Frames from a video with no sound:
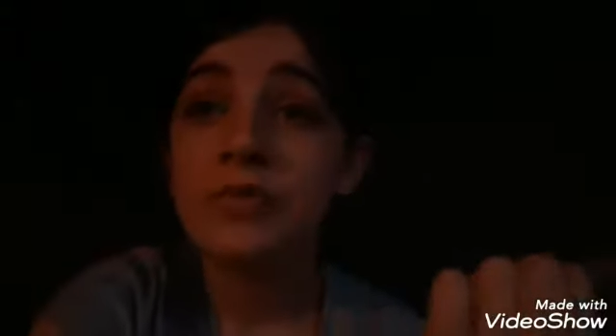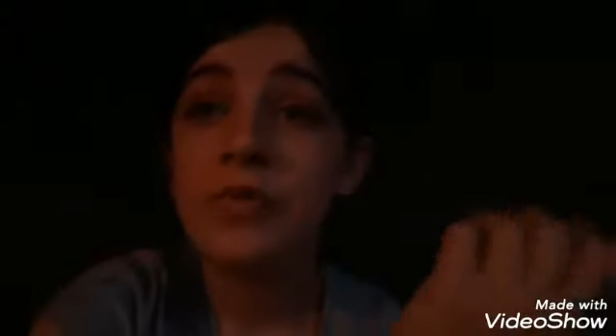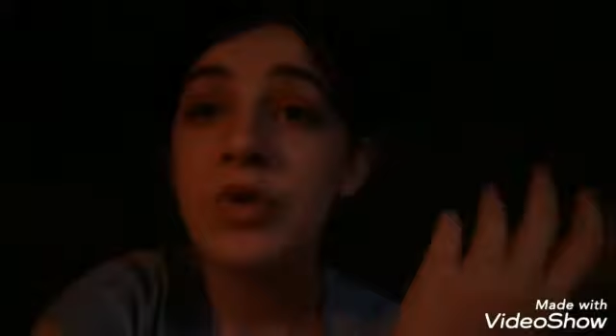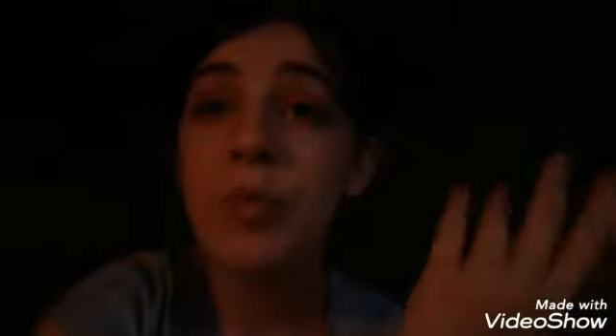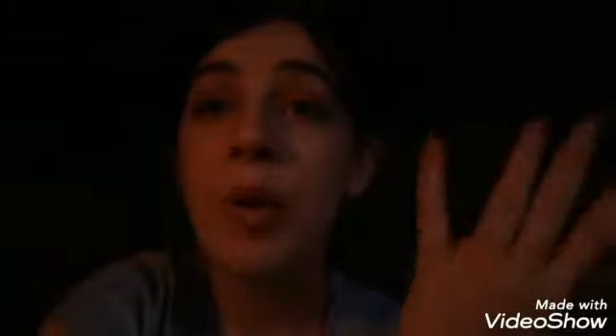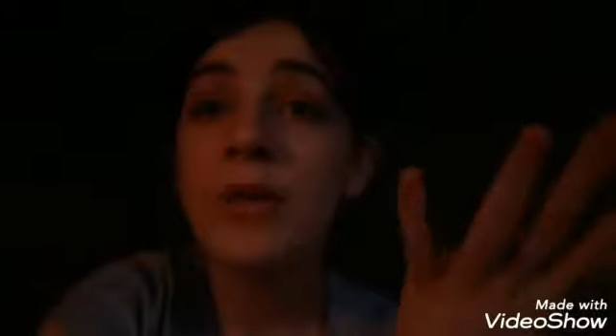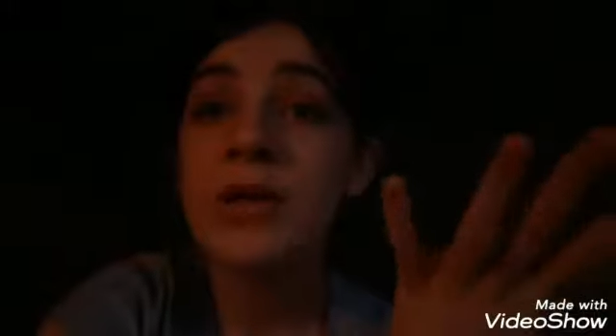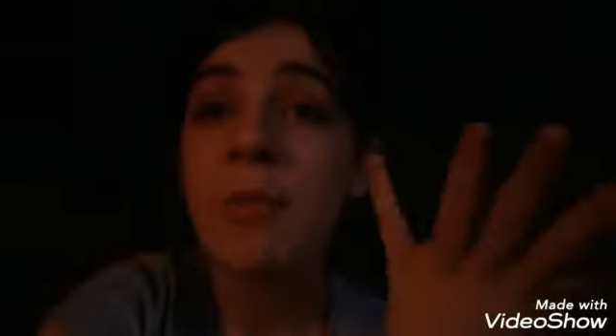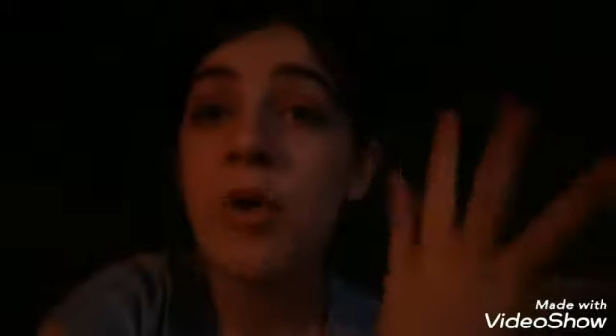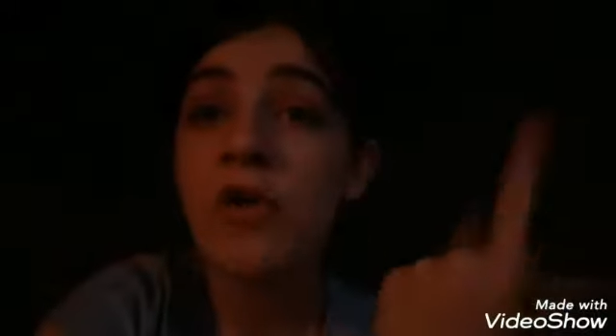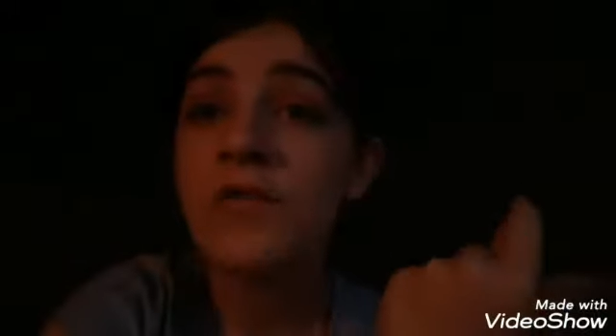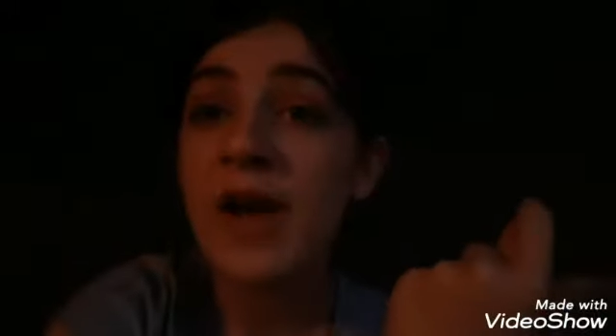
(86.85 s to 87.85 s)
You'll probably get
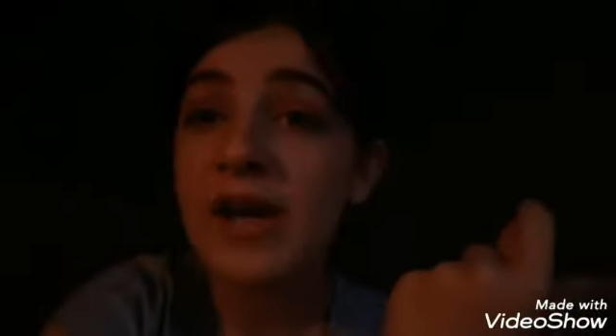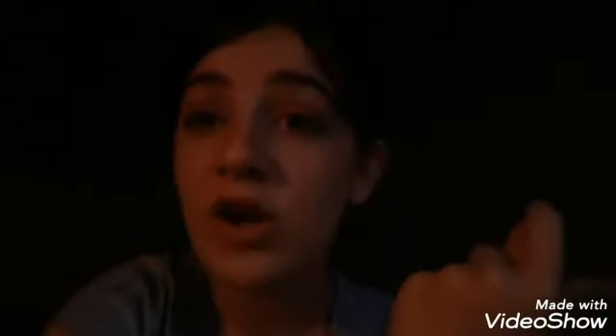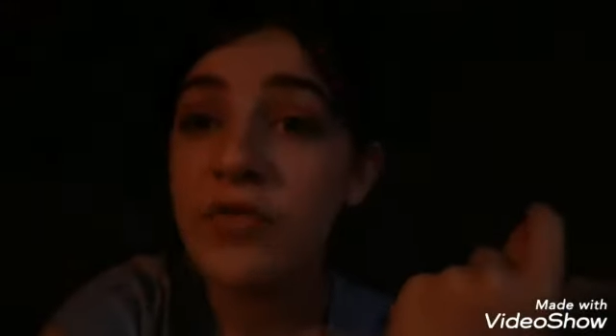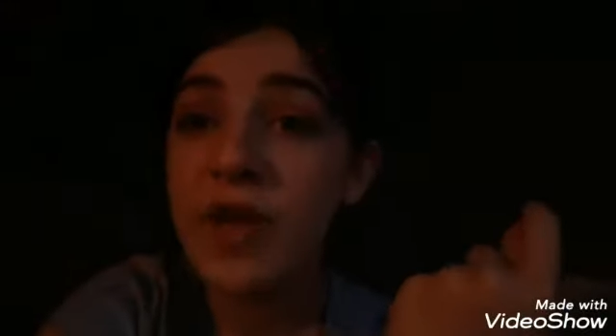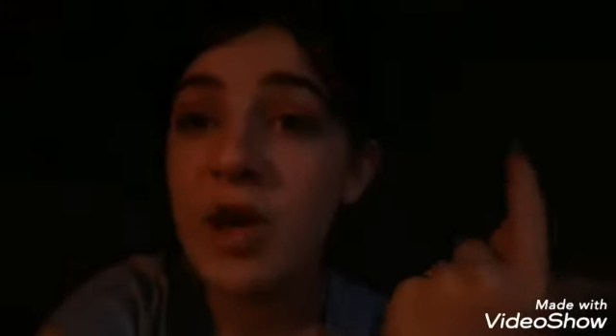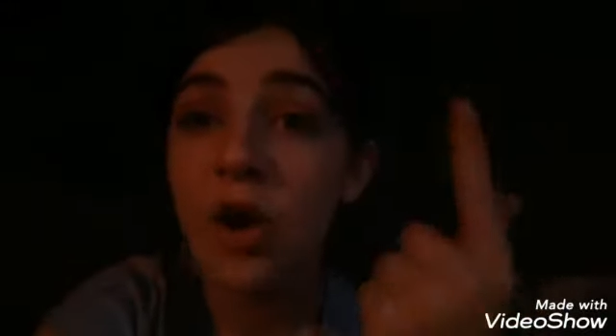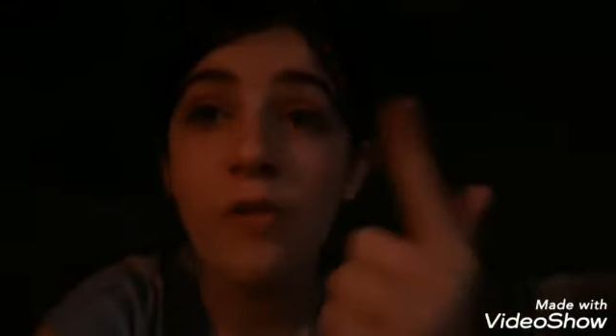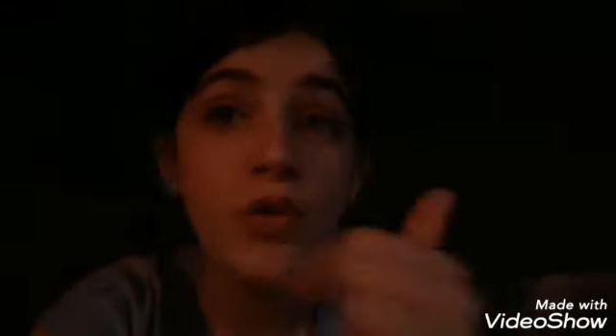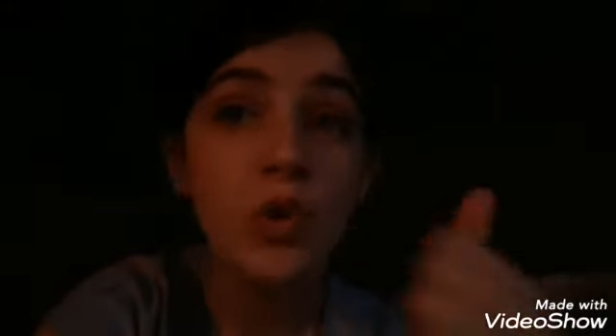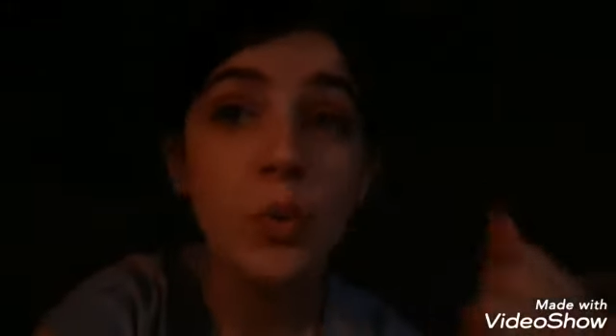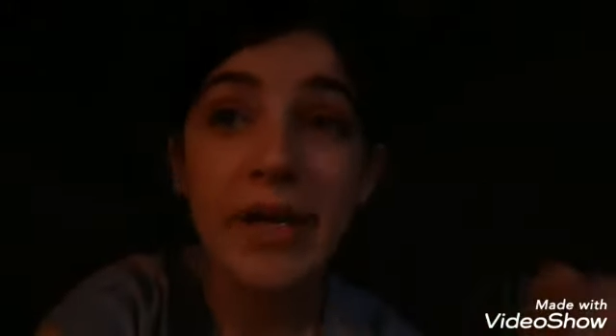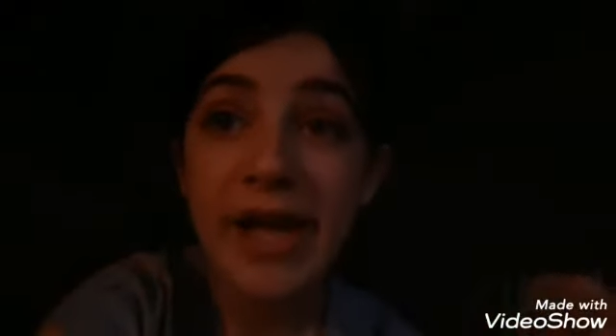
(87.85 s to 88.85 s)
more fire content over
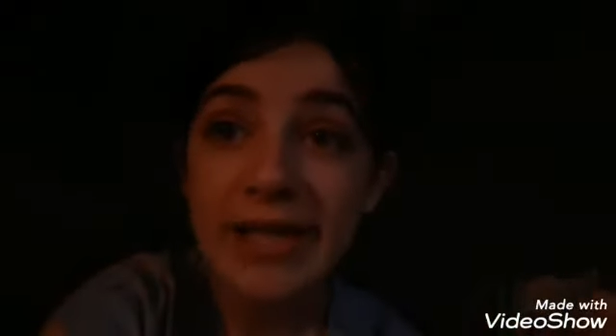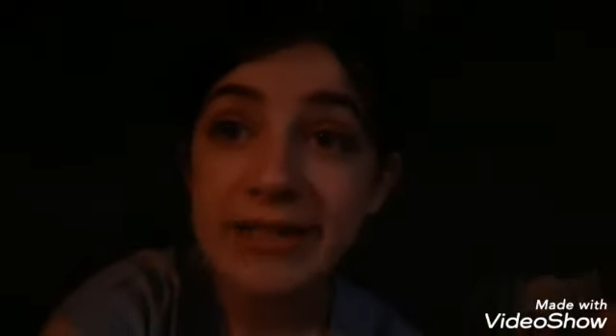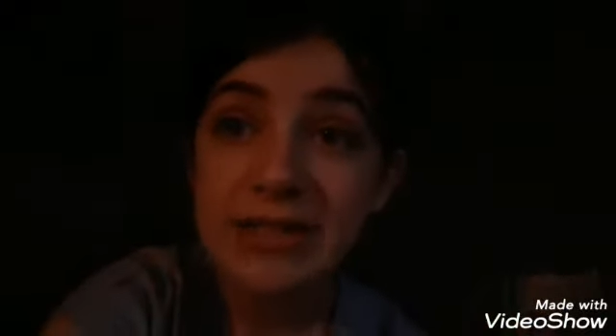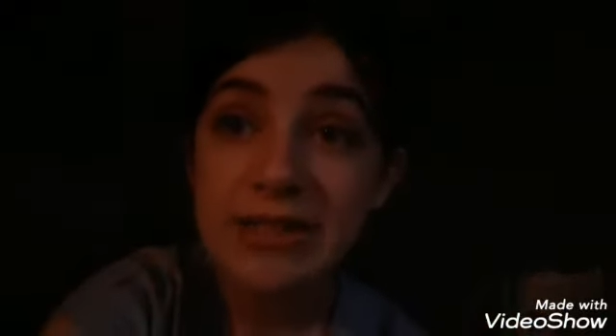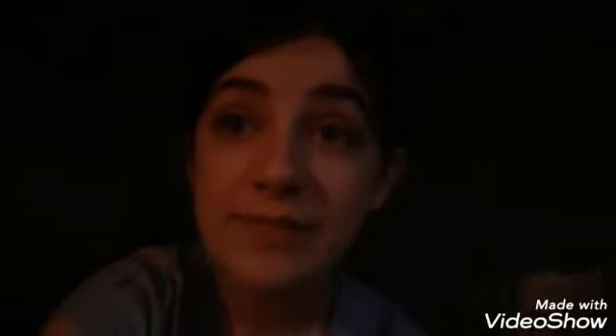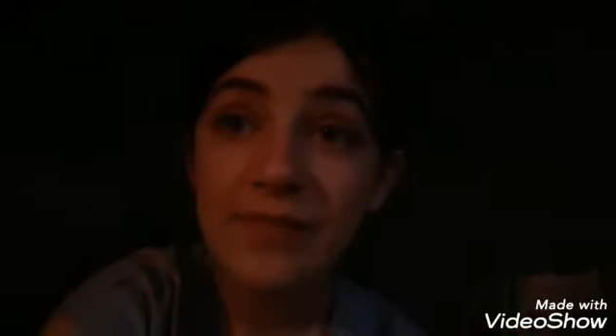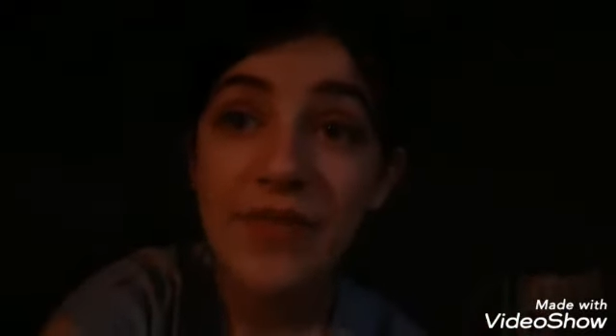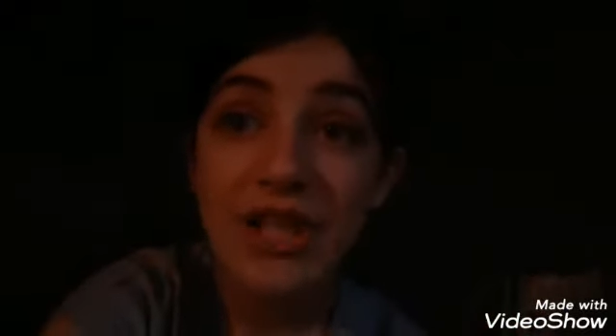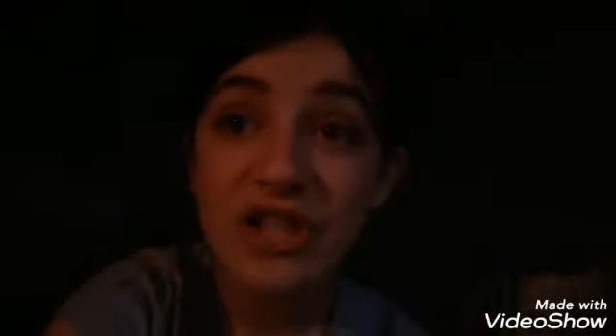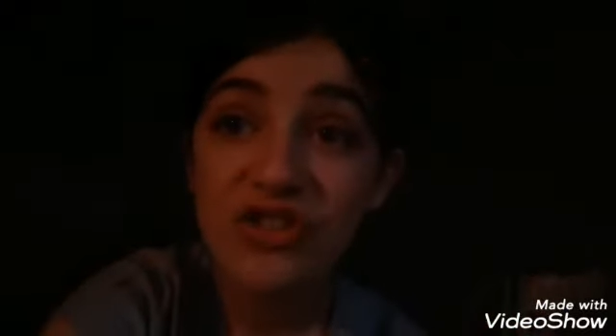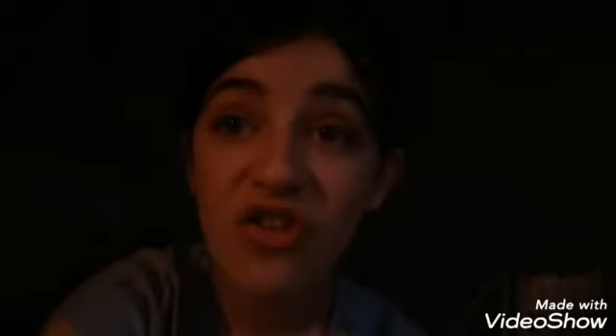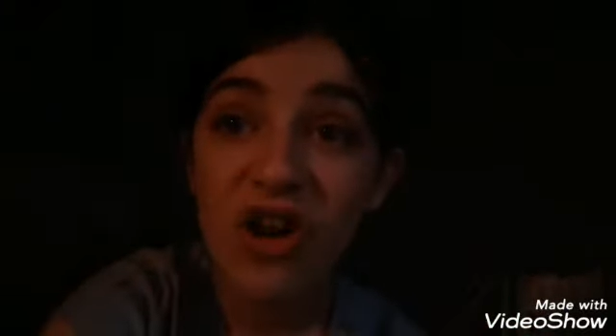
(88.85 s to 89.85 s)
the weekend,
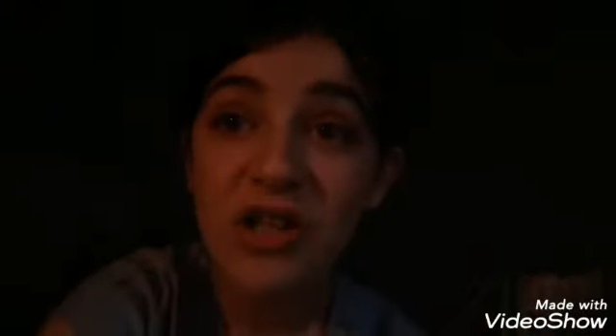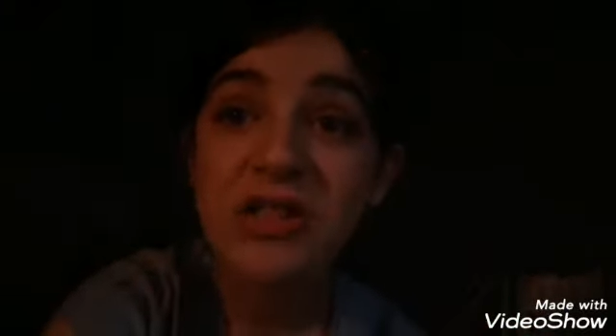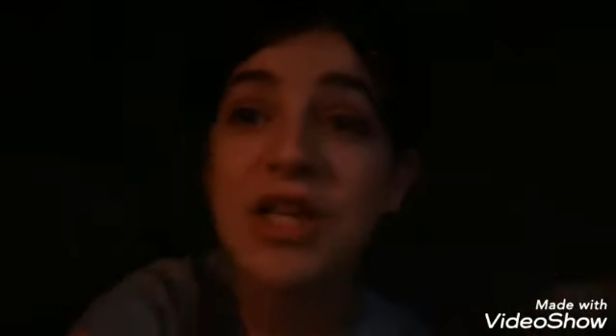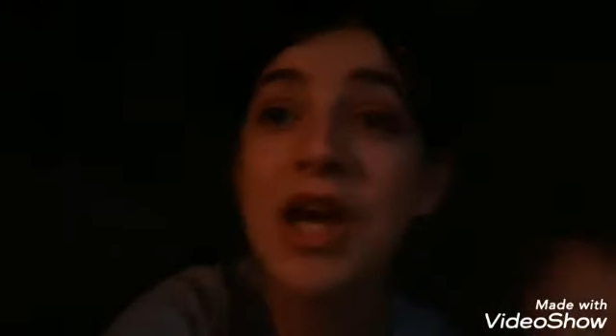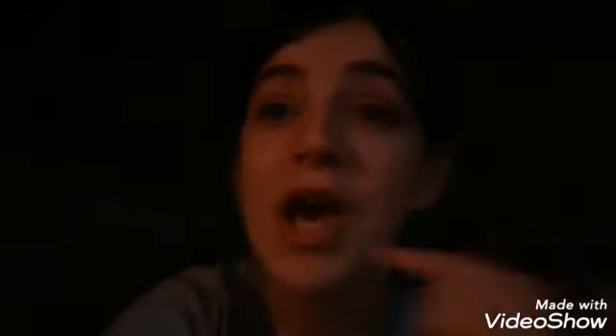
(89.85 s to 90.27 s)
fingers crossed.